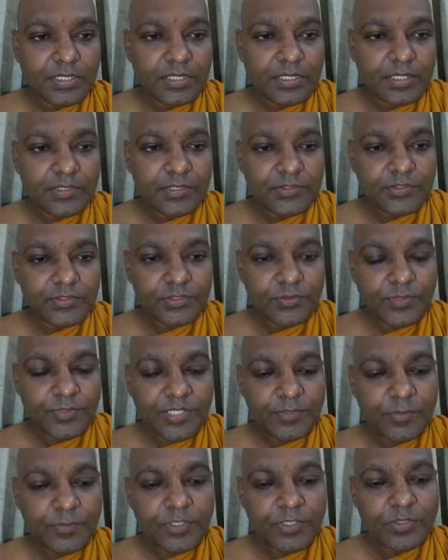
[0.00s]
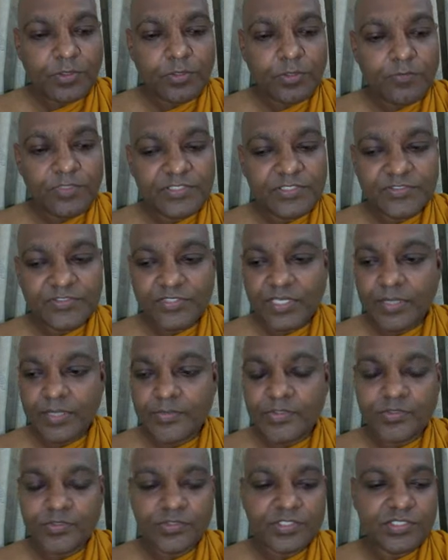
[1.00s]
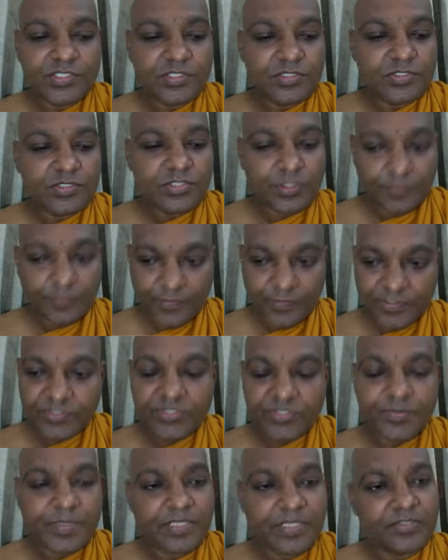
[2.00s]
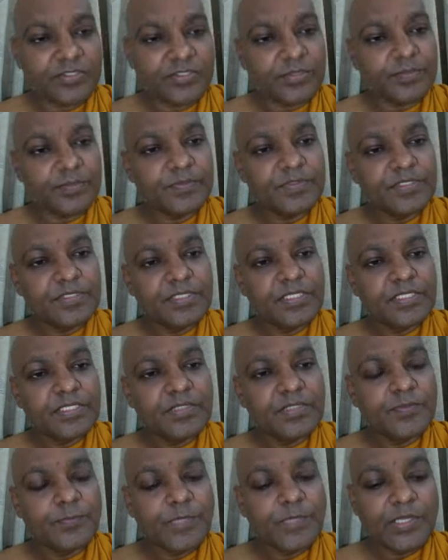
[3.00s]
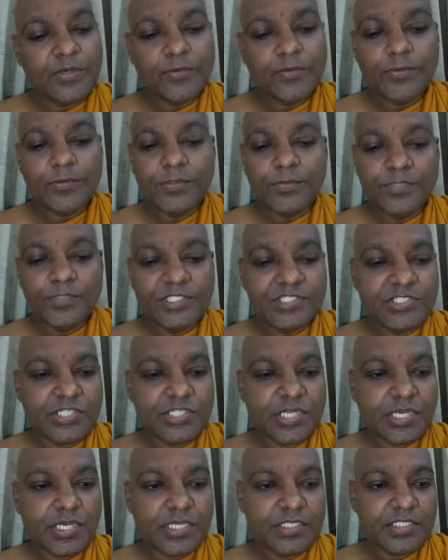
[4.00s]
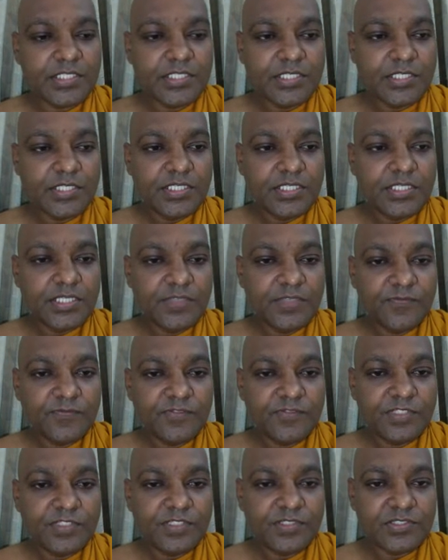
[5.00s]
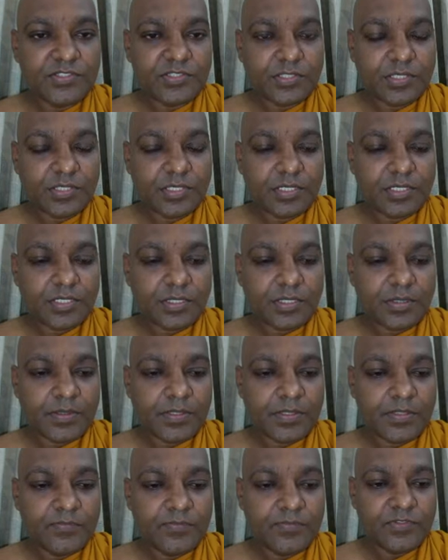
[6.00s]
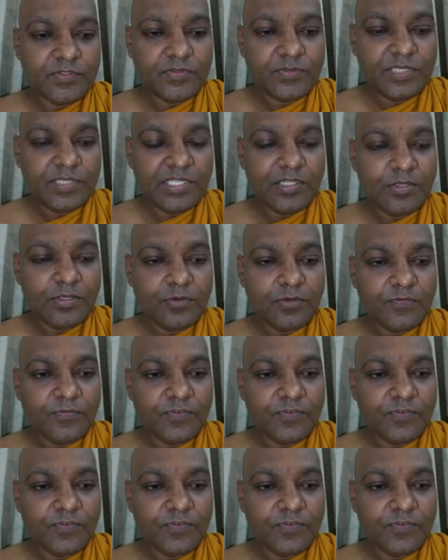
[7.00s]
so we always come to the suffering spectrum wherever we start. If the wheel of